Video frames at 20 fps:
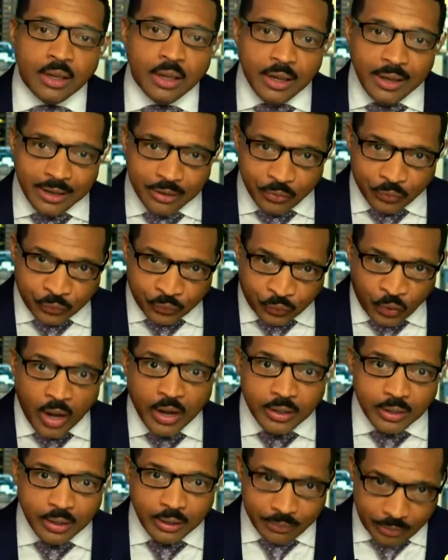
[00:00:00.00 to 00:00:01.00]
in
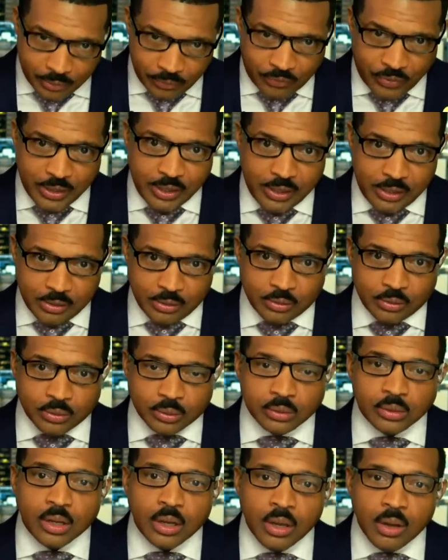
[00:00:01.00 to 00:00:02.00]
front of the
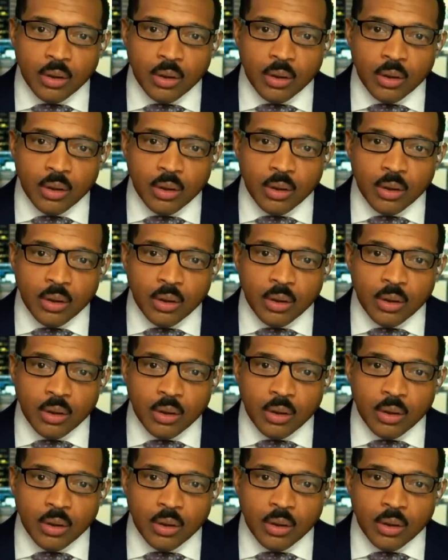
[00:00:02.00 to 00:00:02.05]
vehicle